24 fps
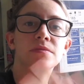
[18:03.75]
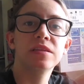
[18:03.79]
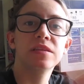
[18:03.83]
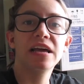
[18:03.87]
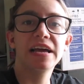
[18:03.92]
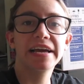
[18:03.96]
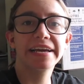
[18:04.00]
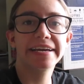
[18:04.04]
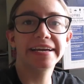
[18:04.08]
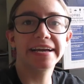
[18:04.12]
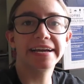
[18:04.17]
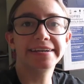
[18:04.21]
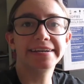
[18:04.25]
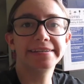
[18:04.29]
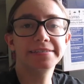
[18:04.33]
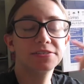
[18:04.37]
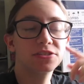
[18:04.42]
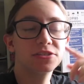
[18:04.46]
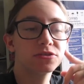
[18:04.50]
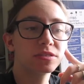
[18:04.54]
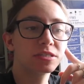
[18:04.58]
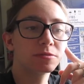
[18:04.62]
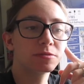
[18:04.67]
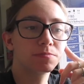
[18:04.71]
Hi guys,
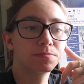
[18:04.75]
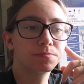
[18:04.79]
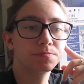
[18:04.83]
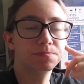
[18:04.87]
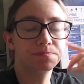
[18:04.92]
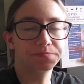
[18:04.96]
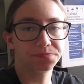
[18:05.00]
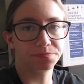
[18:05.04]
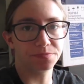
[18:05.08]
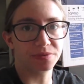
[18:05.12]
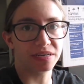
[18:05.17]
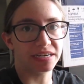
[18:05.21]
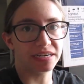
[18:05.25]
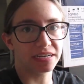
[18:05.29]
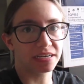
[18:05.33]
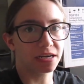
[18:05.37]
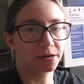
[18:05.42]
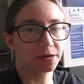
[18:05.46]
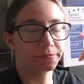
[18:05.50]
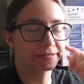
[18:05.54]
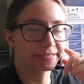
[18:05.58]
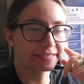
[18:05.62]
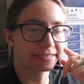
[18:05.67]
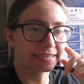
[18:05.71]
so it's been a
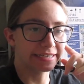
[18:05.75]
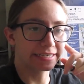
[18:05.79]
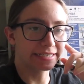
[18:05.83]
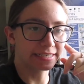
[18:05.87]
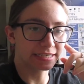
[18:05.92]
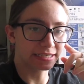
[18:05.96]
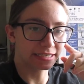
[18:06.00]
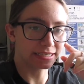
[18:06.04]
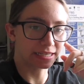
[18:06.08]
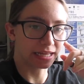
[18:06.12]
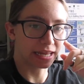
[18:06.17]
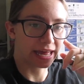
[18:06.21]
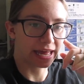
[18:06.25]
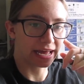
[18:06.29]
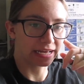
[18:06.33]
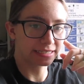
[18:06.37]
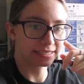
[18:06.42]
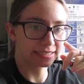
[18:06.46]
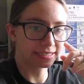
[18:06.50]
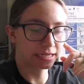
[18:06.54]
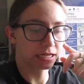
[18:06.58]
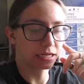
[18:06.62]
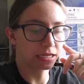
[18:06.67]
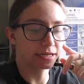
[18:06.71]
couple days since the
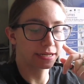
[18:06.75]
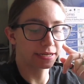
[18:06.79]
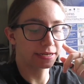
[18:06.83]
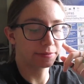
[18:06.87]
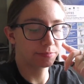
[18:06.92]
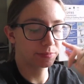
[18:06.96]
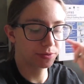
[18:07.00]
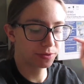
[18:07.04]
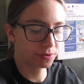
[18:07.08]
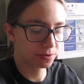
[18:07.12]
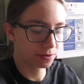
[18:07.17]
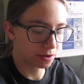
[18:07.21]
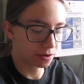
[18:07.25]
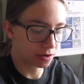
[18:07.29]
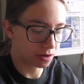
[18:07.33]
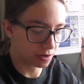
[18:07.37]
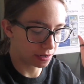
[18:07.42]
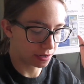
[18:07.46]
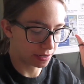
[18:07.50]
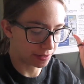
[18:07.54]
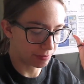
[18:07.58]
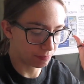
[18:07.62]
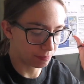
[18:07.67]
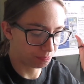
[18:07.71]
last clip.
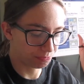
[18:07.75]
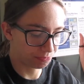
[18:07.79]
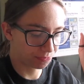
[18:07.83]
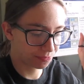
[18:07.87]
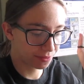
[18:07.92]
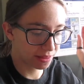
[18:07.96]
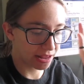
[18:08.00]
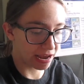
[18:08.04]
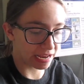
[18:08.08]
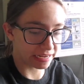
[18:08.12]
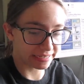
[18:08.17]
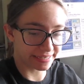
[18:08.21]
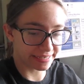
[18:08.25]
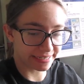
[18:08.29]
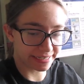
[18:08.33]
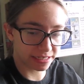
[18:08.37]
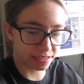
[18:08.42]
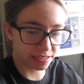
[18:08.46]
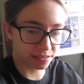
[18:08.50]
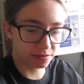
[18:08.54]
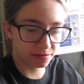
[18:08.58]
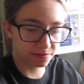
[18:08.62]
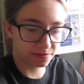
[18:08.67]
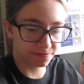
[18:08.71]
I
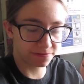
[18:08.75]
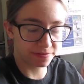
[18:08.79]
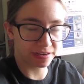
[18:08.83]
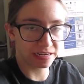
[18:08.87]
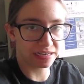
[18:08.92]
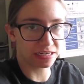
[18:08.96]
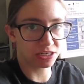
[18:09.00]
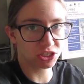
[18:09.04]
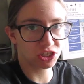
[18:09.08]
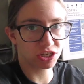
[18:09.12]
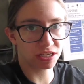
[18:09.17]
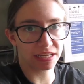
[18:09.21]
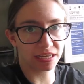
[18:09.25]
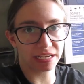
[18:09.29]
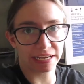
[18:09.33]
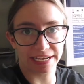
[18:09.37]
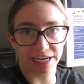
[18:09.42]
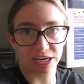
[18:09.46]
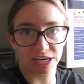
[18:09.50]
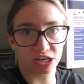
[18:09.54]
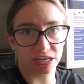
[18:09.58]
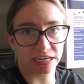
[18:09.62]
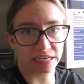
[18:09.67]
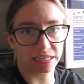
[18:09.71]
did finish the
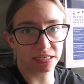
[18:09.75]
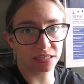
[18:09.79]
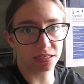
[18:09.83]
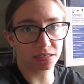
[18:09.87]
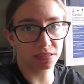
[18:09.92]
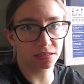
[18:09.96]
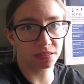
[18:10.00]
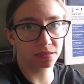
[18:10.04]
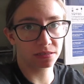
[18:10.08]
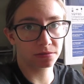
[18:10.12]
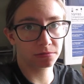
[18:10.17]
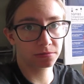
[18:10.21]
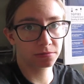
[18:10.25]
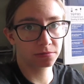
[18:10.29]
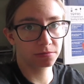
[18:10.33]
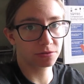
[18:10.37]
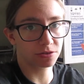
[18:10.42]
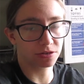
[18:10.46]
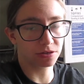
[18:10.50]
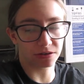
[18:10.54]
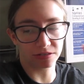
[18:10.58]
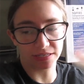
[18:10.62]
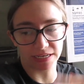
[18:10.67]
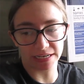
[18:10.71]
earrings,
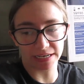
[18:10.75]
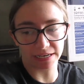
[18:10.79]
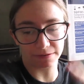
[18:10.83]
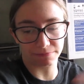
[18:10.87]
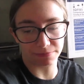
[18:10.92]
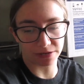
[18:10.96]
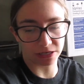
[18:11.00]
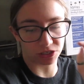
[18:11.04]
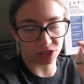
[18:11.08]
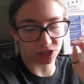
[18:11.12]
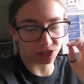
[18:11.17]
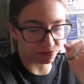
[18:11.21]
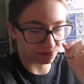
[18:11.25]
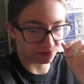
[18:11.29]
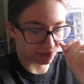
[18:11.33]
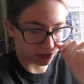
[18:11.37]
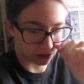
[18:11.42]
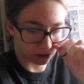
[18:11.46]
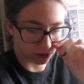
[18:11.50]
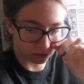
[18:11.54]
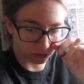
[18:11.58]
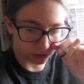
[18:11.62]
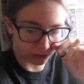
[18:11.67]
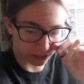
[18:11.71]
taking pictures of
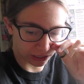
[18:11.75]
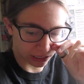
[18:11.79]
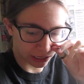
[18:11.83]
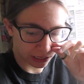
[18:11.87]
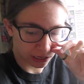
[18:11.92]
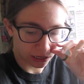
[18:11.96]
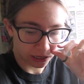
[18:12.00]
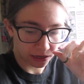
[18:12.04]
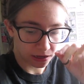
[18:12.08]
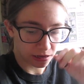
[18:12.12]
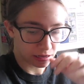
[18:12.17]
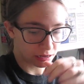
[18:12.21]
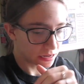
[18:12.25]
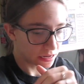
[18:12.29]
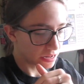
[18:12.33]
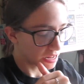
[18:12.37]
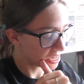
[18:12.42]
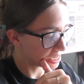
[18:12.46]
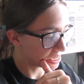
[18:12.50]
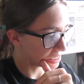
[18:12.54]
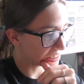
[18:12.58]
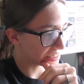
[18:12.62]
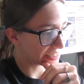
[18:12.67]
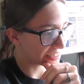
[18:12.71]
those
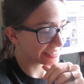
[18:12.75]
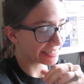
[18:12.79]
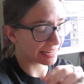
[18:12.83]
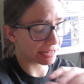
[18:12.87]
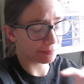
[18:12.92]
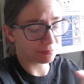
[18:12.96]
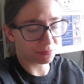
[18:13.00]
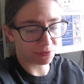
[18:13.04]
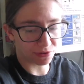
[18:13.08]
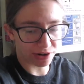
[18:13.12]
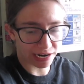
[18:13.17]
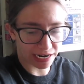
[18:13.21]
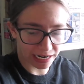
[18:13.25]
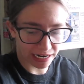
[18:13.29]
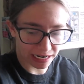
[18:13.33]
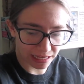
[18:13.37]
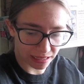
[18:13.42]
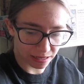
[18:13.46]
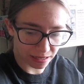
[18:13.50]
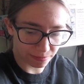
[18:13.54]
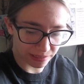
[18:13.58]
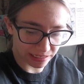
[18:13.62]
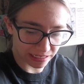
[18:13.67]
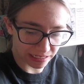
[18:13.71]
and separating
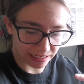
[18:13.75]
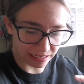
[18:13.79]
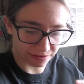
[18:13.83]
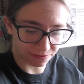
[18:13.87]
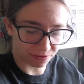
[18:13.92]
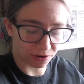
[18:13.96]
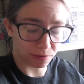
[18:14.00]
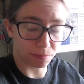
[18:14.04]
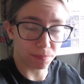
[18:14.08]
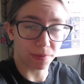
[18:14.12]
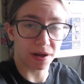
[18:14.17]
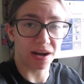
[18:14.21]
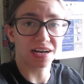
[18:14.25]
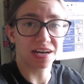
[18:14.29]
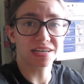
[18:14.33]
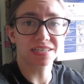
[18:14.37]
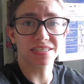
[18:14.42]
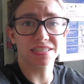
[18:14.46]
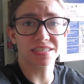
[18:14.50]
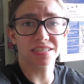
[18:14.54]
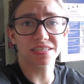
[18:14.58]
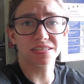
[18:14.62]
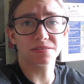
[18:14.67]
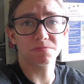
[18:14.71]
them into different
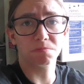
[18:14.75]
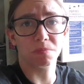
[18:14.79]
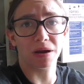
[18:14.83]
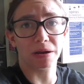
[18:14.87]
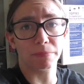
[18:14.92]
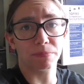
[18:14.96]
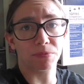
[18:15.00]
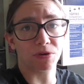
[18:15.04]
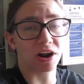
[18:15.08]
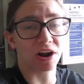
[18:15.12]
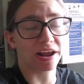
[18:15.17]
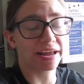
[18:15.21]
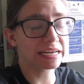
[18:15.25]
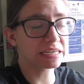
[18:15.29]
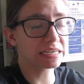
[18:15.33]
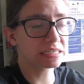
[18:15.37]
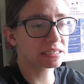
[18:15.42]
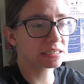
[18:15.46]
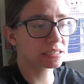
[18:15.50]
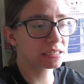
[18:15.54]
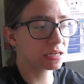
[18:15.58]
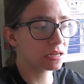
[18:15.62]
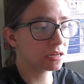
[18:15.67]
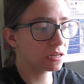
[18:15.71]
boxes by
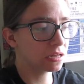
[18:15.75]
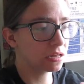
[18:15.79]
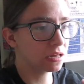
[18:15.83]
price.